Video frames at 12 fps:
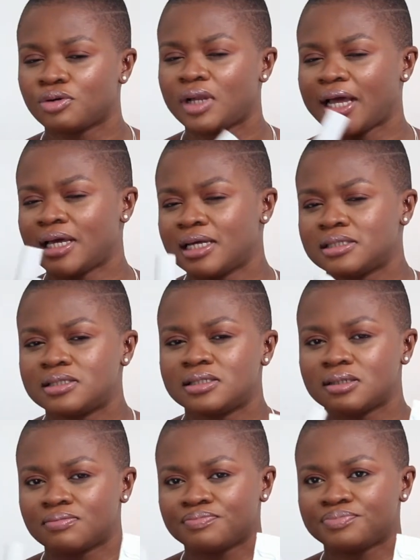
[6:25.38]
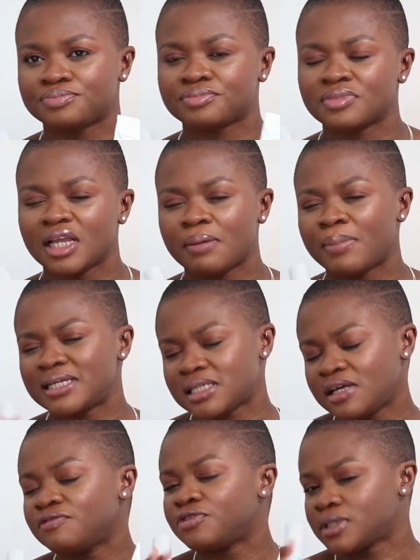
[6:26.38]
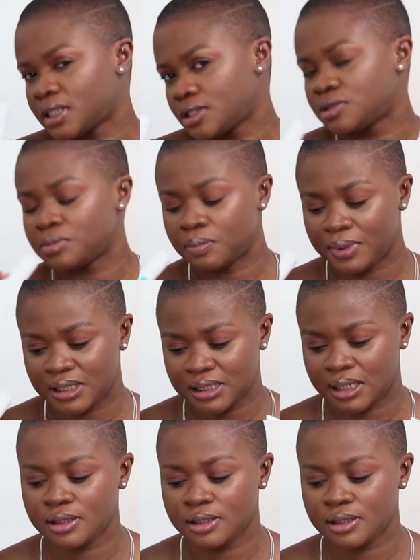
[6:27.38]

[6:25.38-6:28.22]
like it's, my skin feels a little bit better.